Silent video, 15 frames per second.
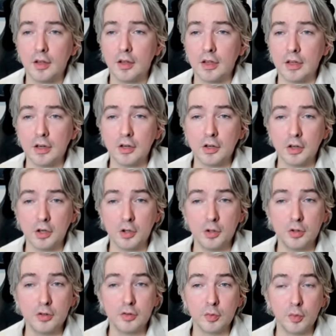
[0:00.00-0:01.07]
It
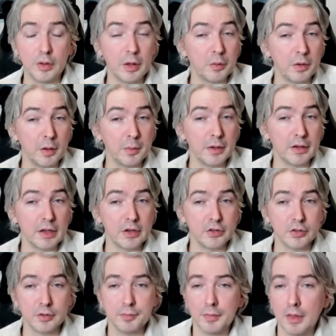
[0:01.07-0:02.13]
includes, without
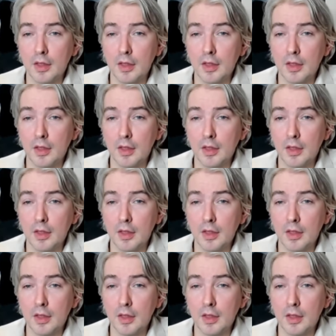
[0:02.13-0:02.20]
limitation,